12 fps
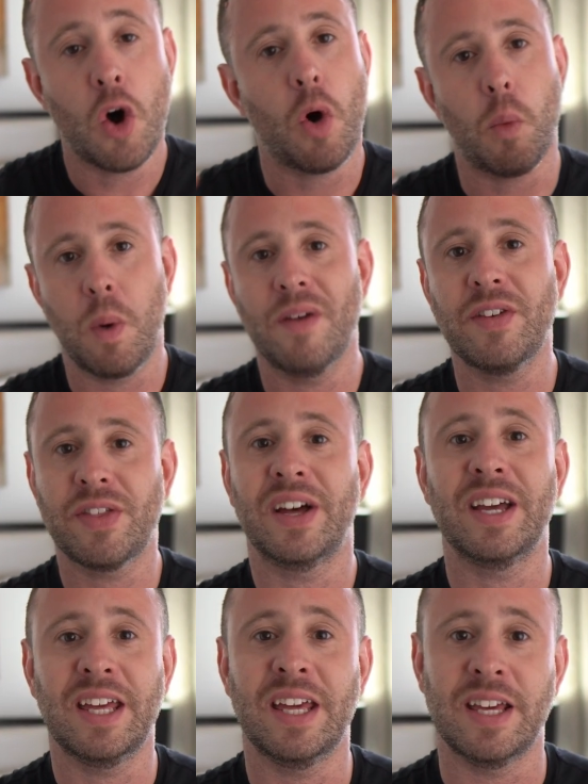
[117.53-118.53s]
or whether
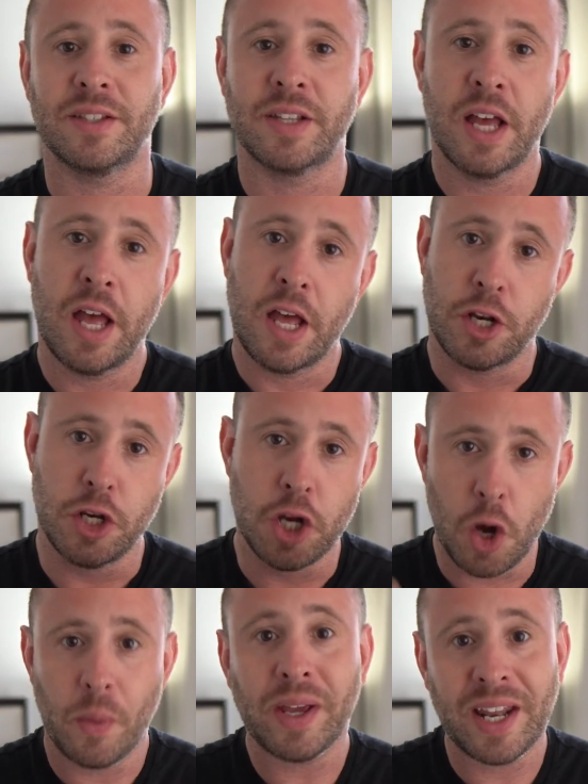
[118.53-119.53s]
that is
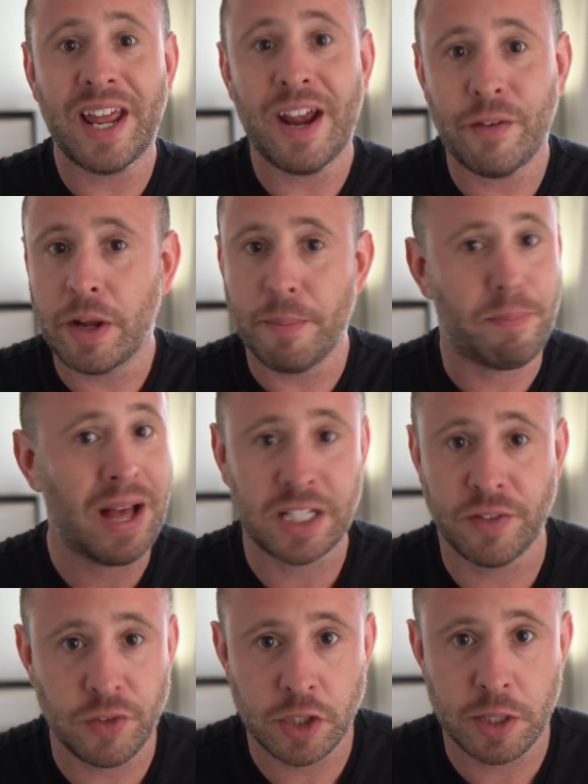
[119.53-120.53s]
knowing an area
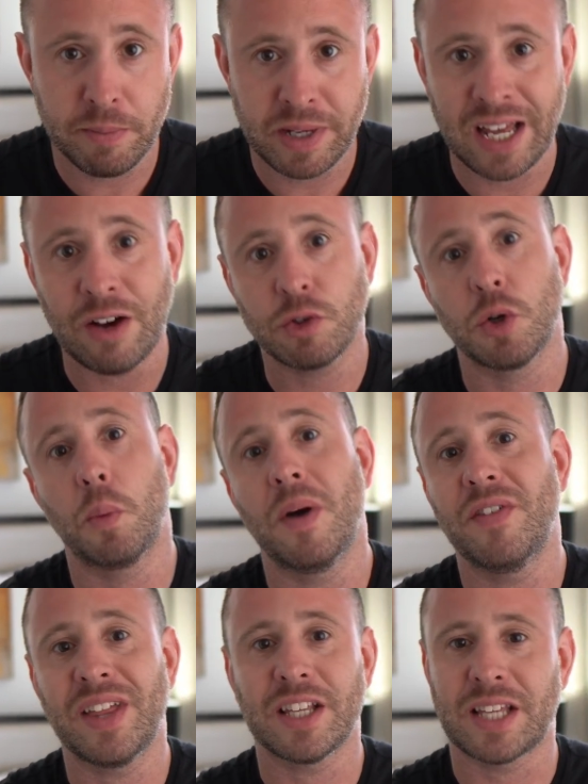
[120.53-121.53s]
better than somebody else, or
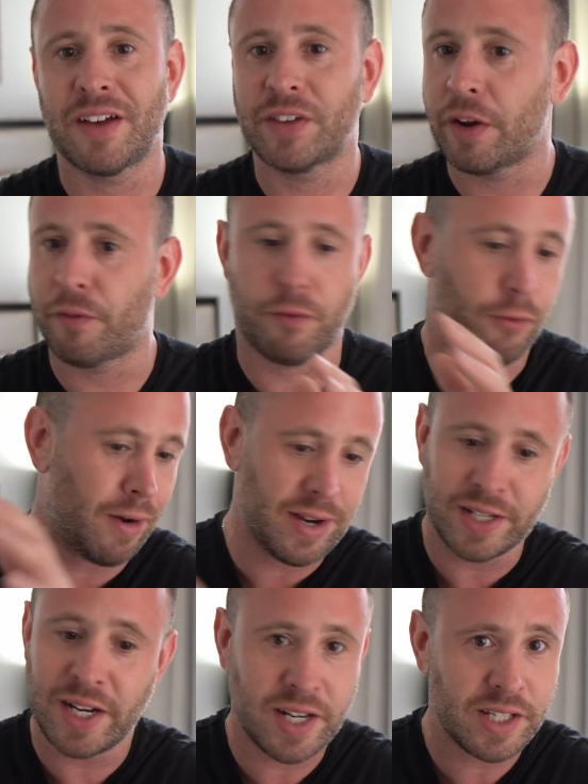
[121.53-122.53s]
whether that's having a friend in an